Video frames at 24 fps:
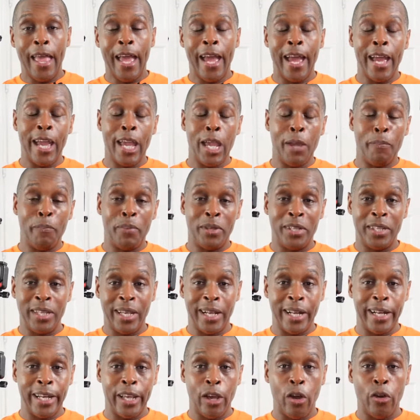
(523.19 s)
a
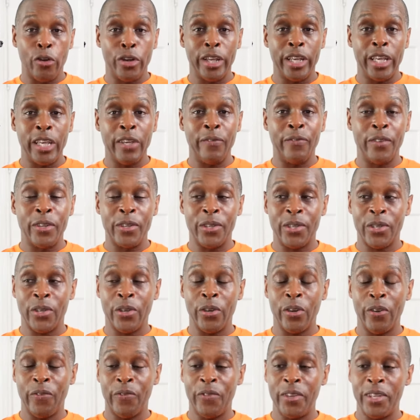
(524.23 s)
particularly uneven
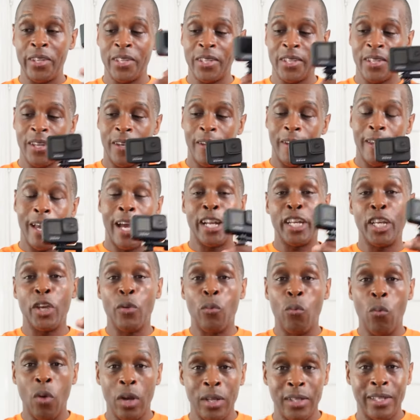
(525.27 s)
surface and you
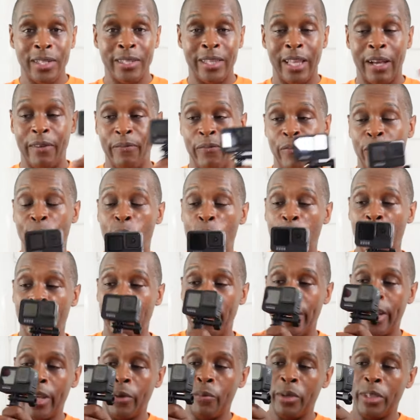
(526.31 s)
wanted that fourth
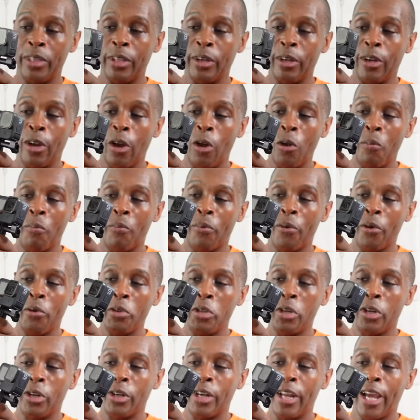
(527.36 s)
leg with the GoPro
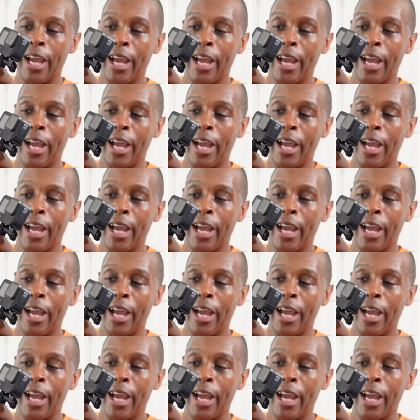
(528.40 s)
you're gonna